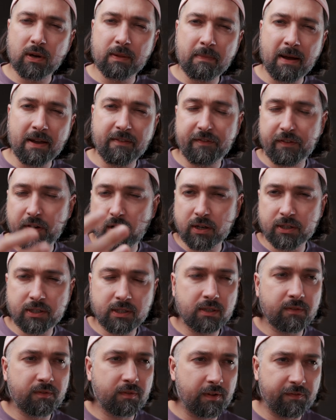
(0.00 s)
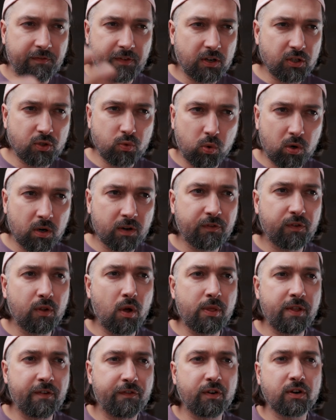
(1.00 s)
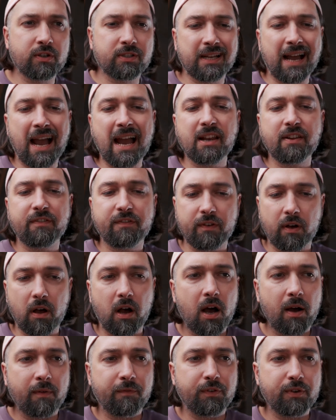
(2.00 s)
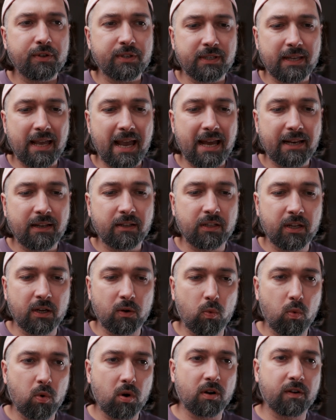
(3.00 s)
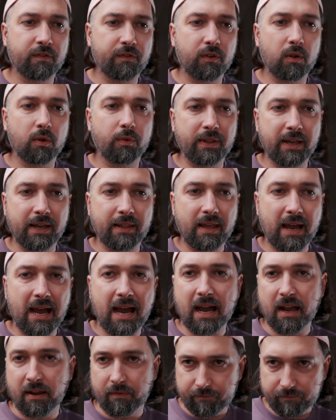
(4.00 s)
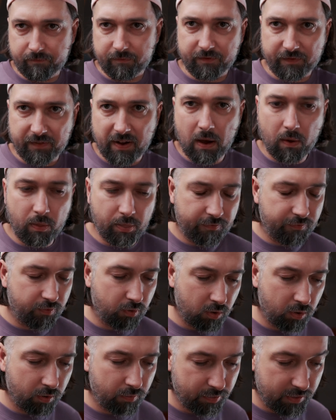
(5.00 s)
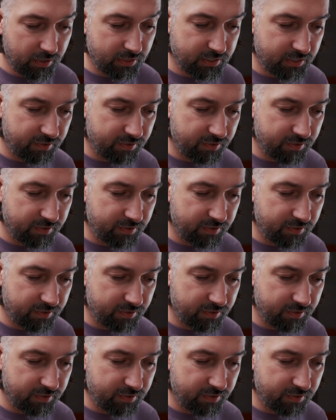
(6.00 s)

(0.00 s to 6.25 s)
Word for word: with the first workflow, the first kind of obvious editing workflow that I found for this